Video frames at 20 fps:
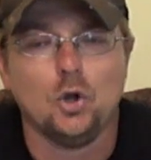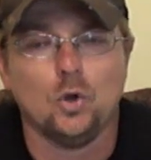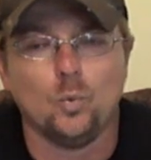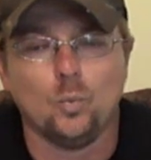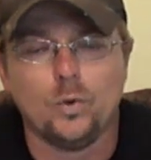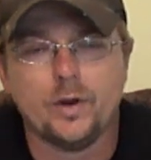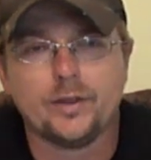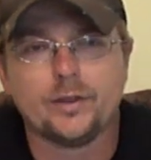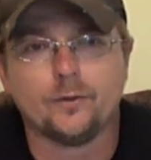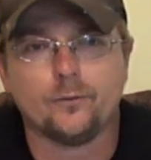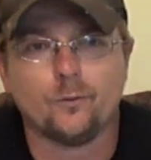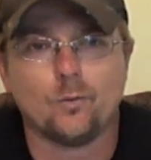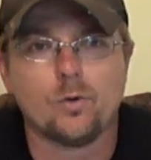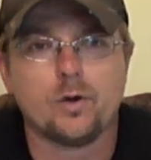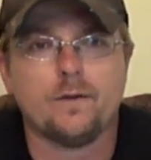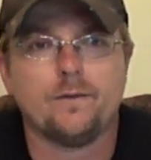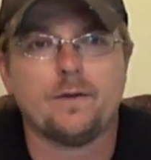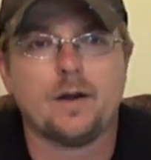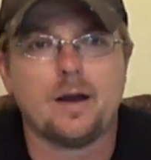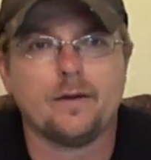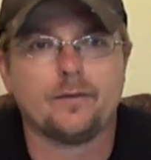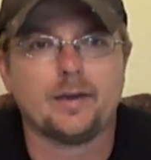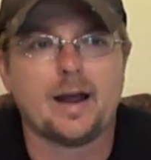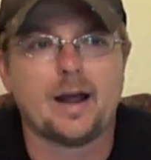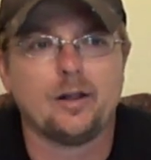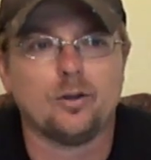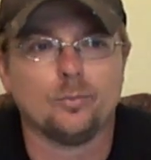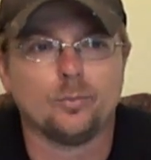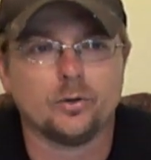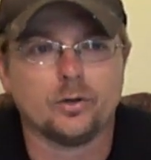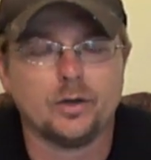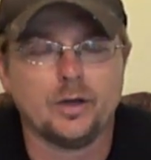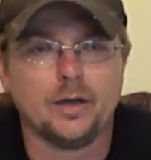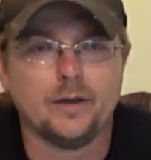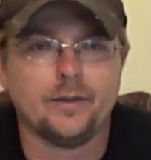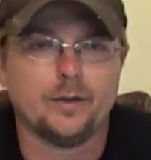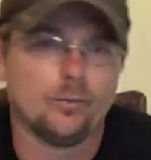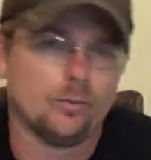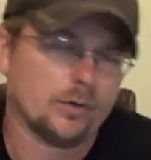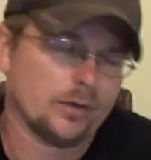with a .45 caliber
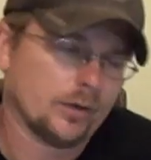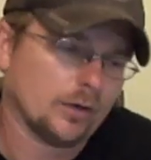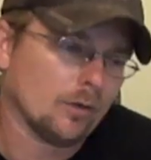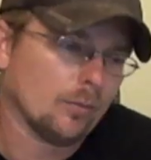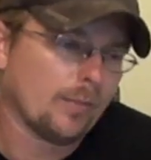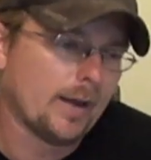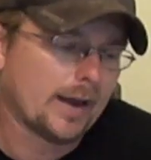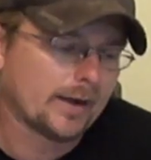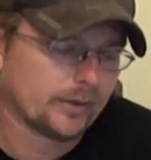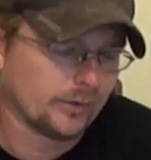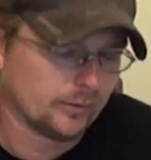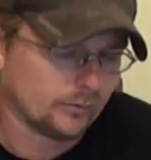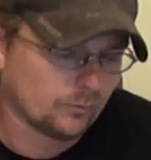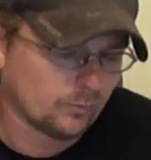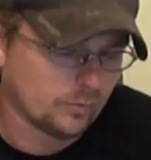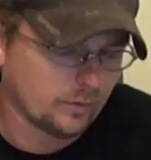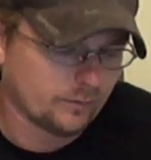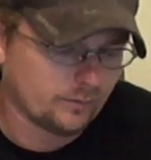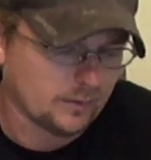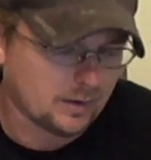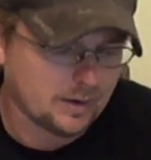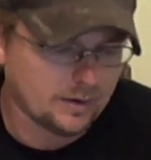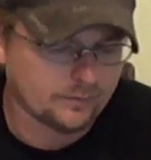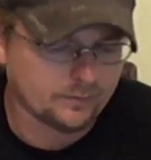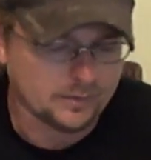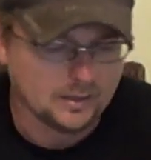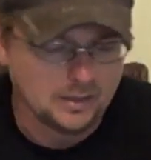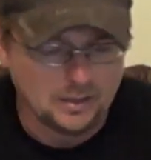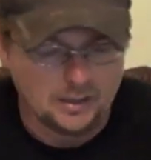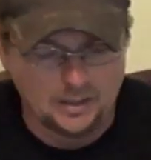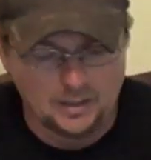gun. They wanted to go back to the .45.